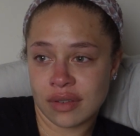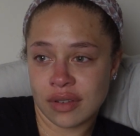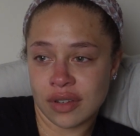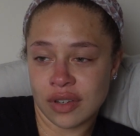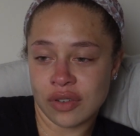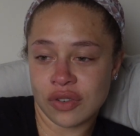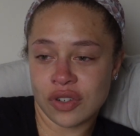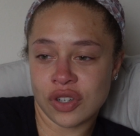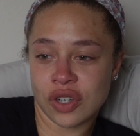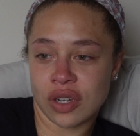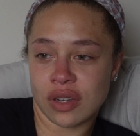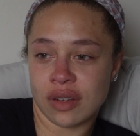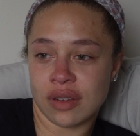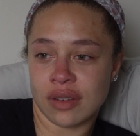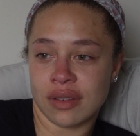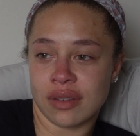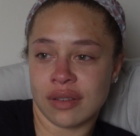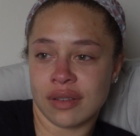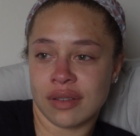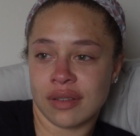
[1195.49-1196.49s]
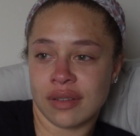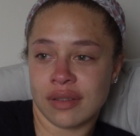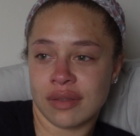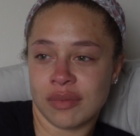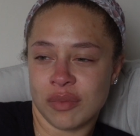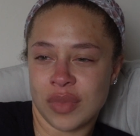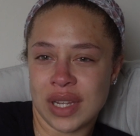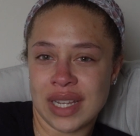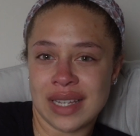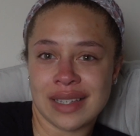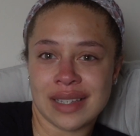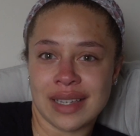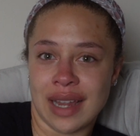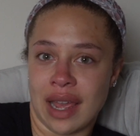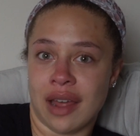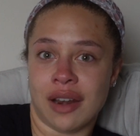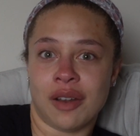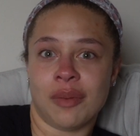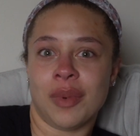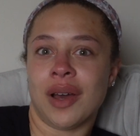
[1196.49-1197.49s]
You shouldn't be
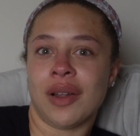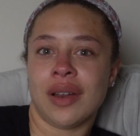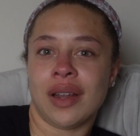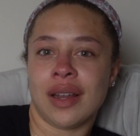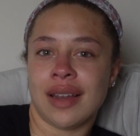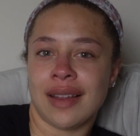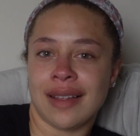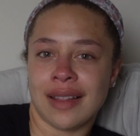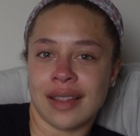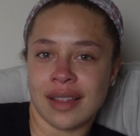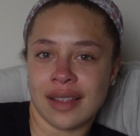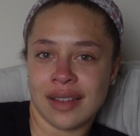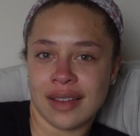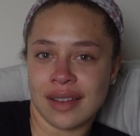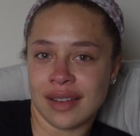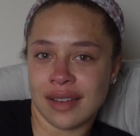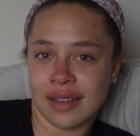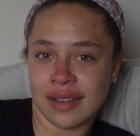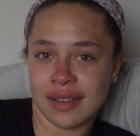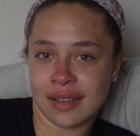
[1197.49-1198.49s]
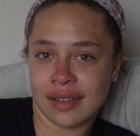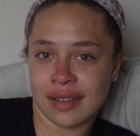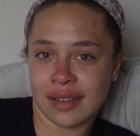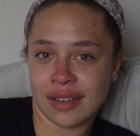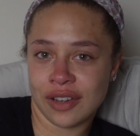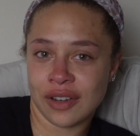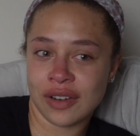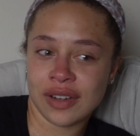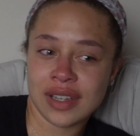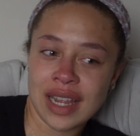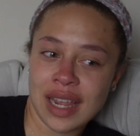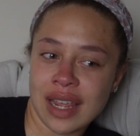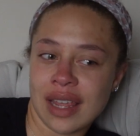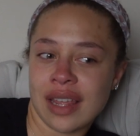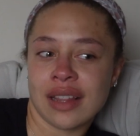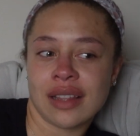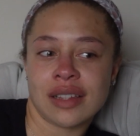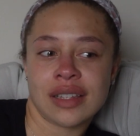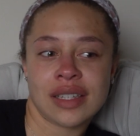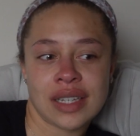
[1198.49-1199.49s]
sad about anything. You're
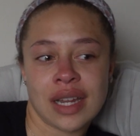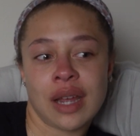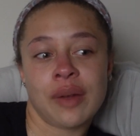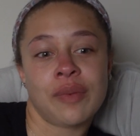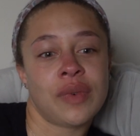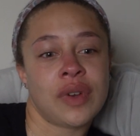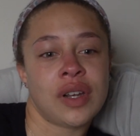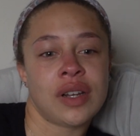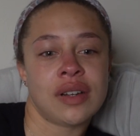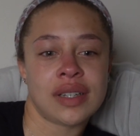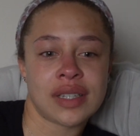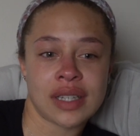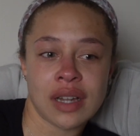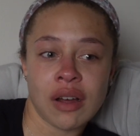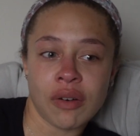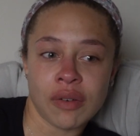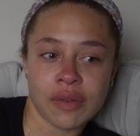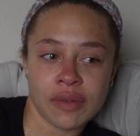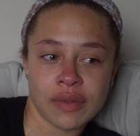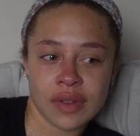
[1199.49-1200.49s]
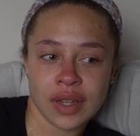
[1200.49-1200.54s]
taking this time for yourself